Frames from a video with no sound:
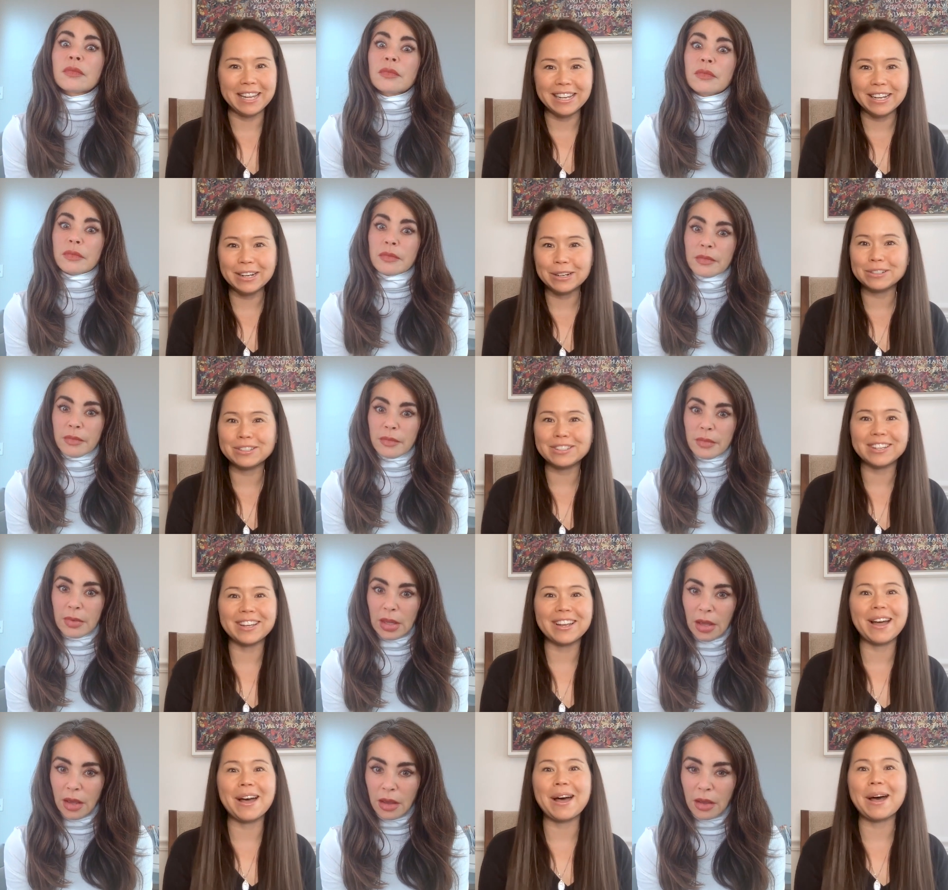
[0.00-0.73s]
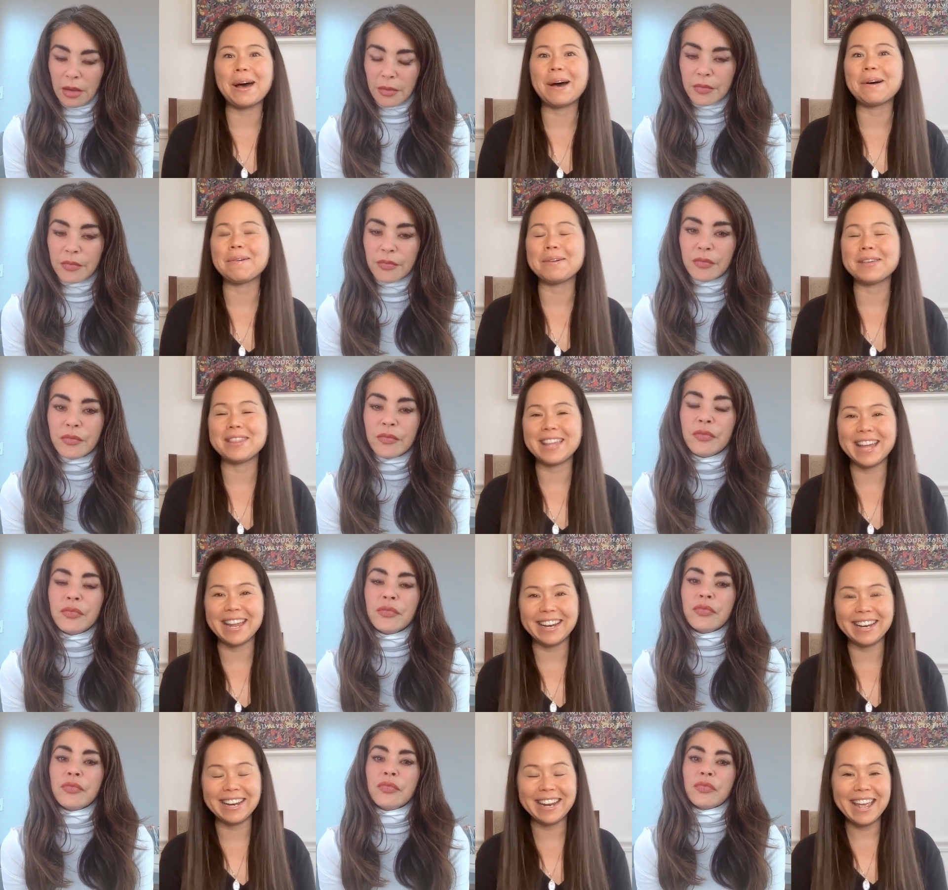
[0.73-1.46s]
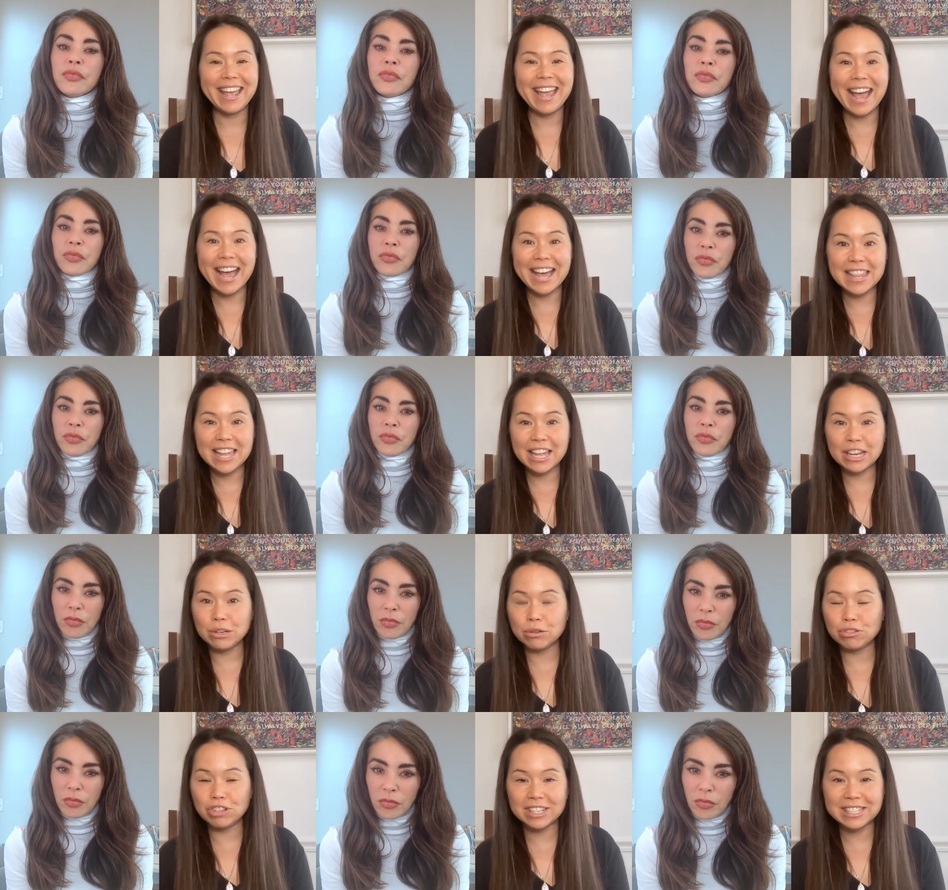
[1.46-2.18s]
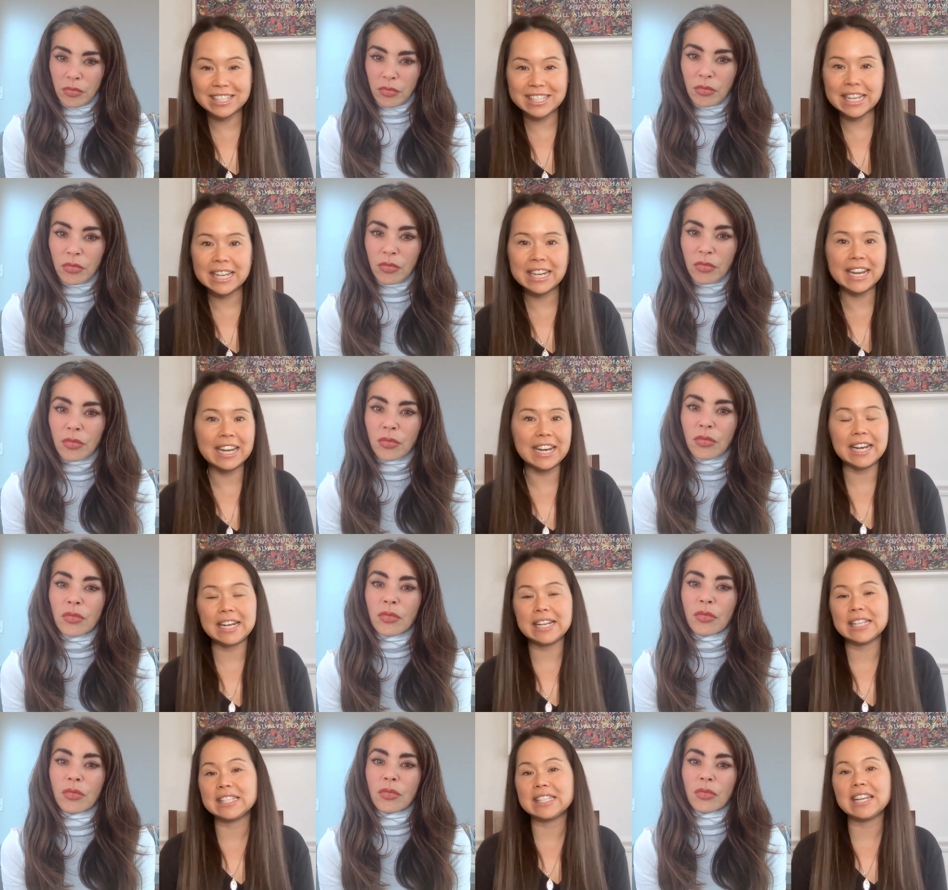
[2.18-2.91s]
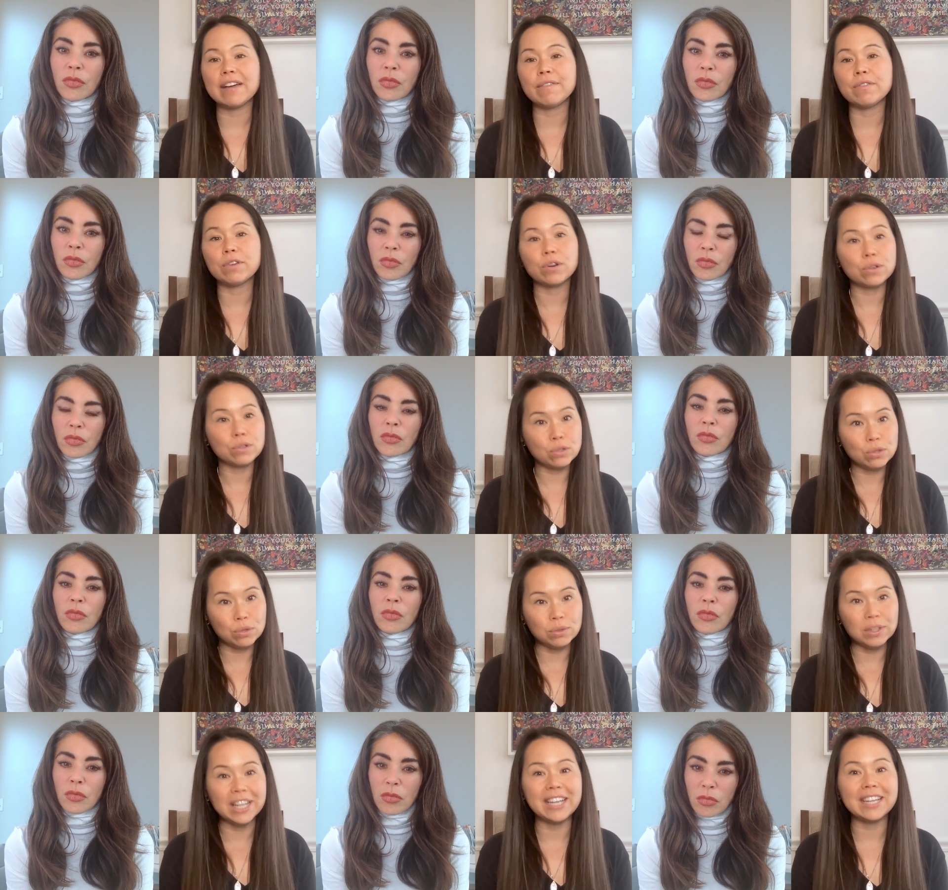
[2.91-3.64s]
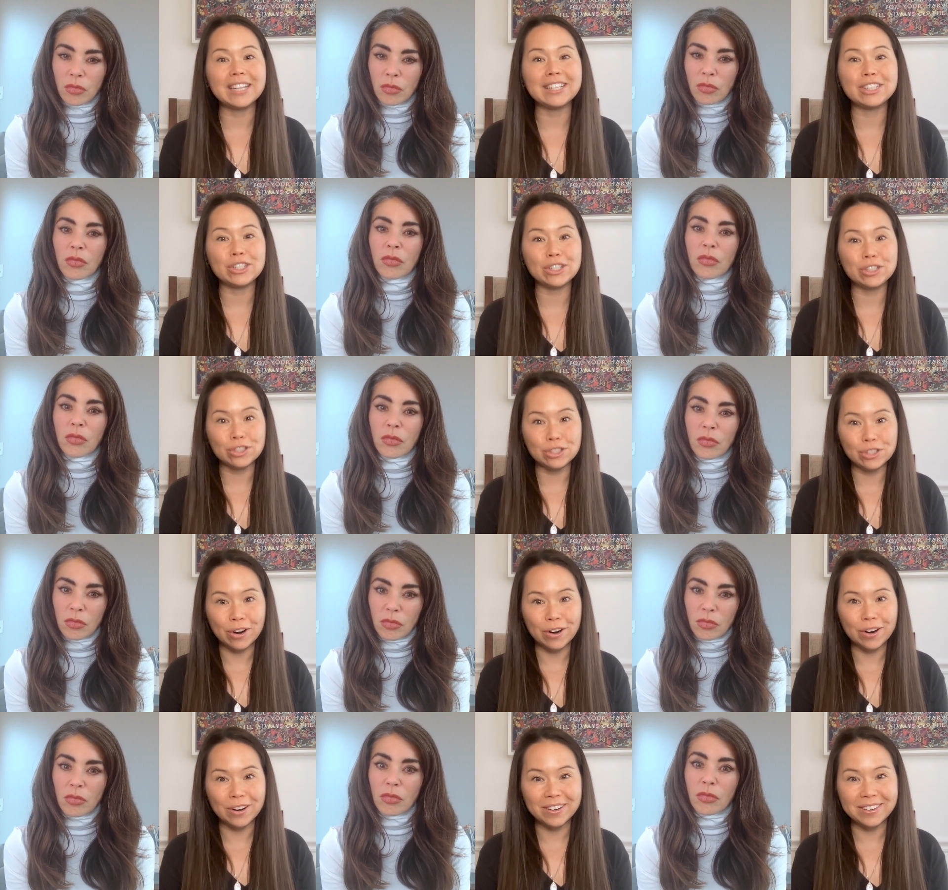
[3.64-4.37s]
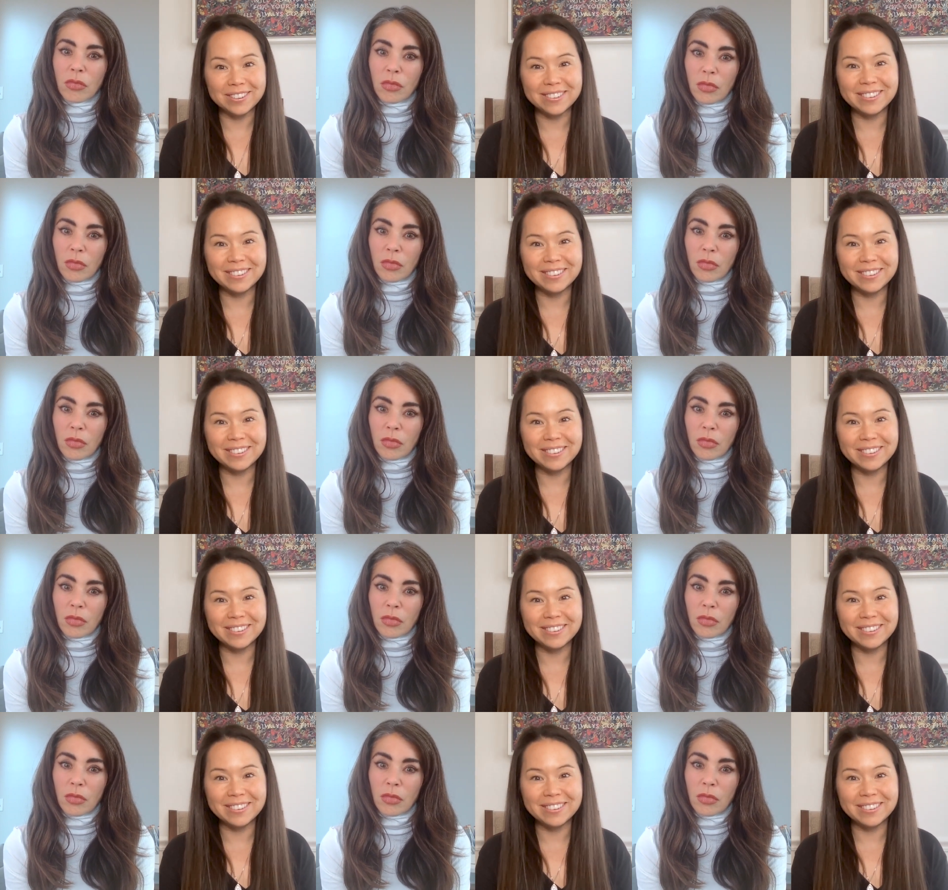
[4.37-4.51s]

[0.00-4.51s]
Speaker 1: years ago. And then, and then you just did it. And it's never too late to start.